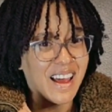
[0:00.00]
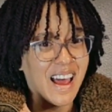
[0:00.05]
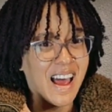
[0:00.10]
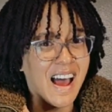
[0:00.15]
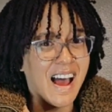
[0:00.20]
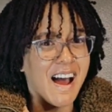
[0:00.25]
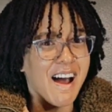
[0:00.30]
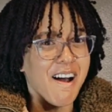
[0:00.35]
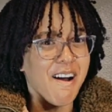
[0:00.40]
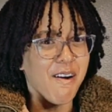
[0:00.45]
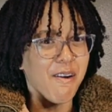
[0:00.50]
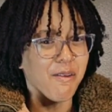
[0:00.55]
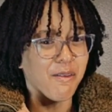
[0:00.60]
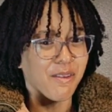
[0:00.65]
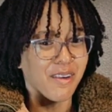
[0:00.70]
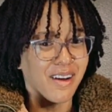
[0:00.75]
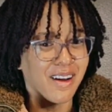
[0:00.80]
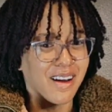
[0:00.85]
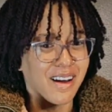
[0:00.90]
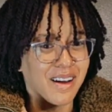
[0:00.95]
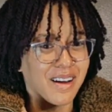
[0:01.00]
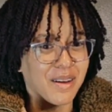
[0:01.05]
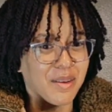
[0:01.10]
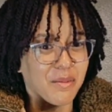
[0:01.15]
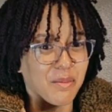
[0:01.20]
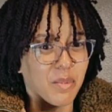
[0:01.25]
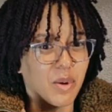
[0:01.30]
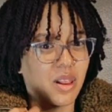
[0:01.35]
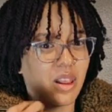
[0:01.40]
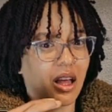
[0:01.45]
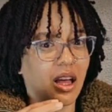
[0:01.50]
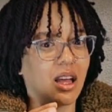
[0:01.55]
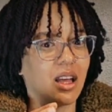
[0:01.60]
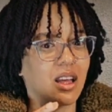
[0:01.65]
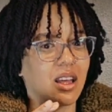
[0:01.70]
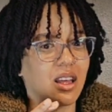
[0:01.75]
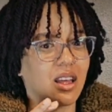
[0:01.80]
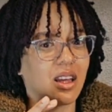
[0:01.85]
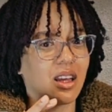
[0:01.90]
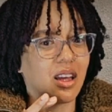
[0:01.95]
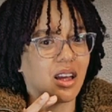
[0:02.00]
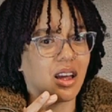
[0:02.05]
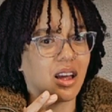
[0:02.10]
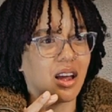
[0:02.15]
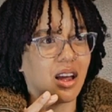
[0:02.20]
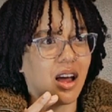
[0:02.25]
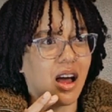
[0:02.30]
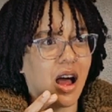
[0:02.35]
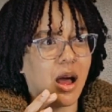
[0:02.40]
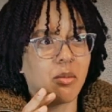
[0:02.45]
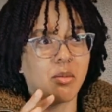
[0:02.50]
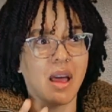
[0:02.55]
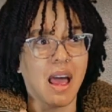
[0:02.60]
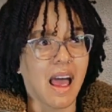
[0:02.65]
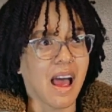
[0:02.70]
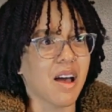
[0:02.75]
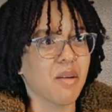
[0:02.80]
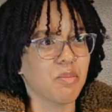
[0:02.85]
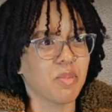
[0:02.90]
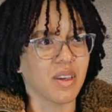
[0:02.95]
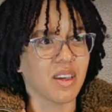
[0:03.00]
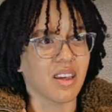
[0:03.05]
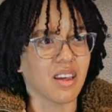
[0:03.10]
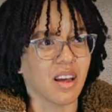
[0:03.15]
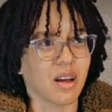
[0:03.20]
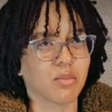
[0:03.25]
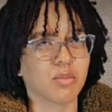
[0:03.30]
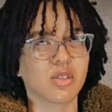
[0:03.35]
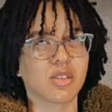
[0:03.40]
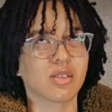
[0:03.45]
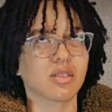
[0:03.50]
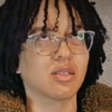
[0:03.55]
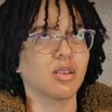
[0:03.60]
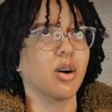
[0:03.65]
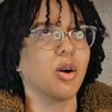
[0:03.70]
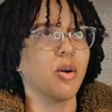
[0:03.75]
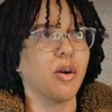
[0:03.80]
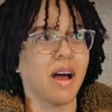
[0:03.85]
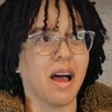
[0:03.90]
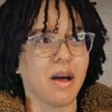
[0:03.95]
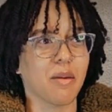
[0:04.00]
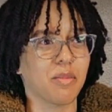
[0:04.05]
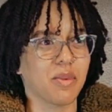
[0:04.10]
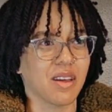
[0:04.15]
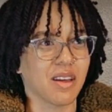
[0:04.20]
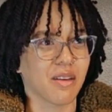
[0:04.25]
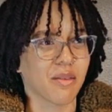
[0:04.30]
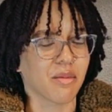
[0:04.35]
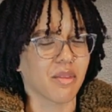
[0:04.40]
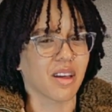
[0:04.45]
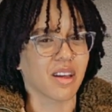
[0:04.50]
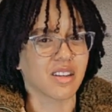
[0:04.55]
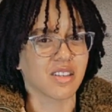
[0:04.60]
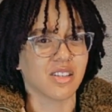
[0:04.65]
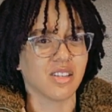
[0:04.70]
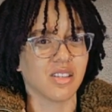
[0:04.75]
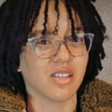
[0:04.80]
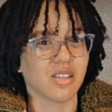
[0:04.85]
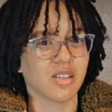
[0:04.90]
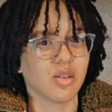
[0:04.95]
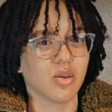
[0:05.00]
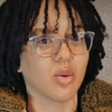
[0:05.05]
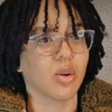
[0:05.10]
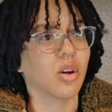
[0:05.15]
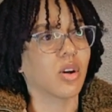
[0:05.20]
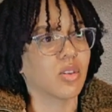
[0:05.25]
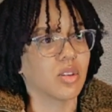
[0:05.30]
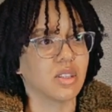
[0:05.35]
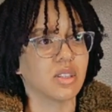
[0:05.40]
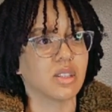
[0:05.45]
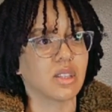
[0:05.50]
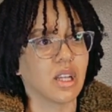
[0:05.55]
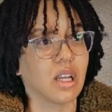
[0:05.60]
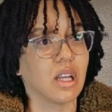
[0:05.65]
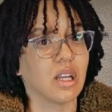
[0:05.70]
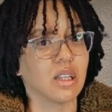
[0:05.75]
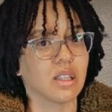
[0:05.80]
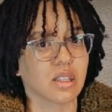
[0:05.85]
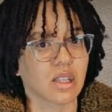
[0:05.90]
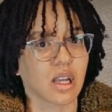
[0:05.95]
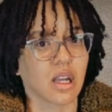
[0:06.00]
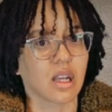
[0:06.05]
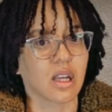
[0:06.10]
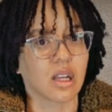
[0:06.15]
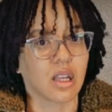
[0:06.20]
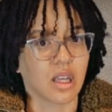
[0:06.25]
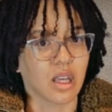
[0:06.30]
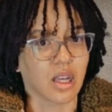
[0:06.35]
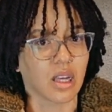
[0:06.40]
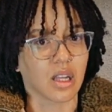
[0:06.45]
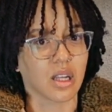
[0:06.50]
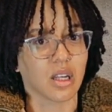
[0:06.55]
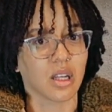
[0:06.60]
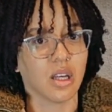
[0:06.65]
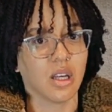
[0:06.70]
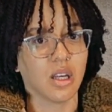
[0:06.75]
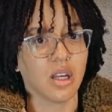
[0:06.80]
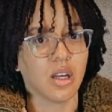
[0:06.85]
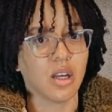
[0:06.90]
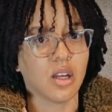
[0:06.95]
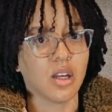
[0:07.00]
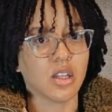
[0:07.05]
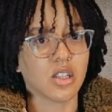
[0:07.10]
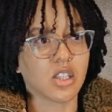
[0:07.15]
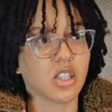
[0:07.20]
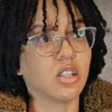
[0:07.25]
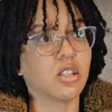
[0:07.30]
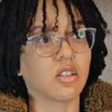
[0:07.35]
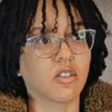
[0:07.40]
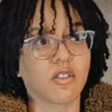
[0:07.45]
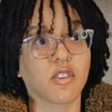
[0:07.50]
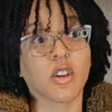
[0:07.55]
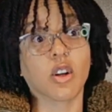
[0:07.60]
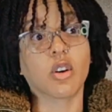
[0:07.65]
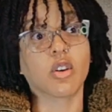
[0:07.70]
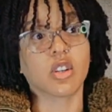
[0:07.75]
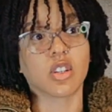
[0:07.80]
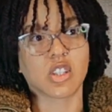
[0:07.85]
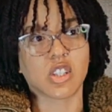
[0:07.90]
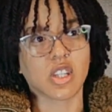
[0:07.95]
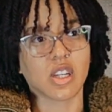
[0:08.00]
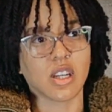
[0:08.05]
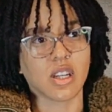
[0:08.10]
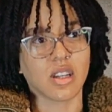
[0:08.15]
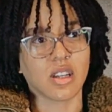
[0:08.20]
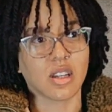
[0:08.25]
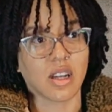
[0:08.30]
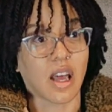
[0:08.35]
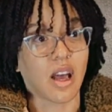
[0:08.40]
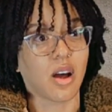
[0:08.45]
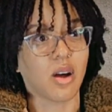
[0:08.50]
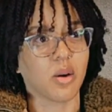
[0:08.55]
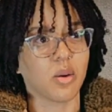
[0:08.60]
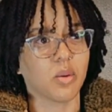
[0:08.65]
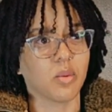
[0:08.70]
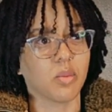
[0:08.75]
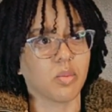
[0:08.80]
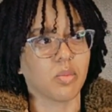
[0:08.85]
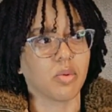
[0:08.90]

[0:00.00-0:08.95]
How? But like, I'm happy. I'm so happy. I'm like, she's doing all these things. Like, again, she's flourishing now.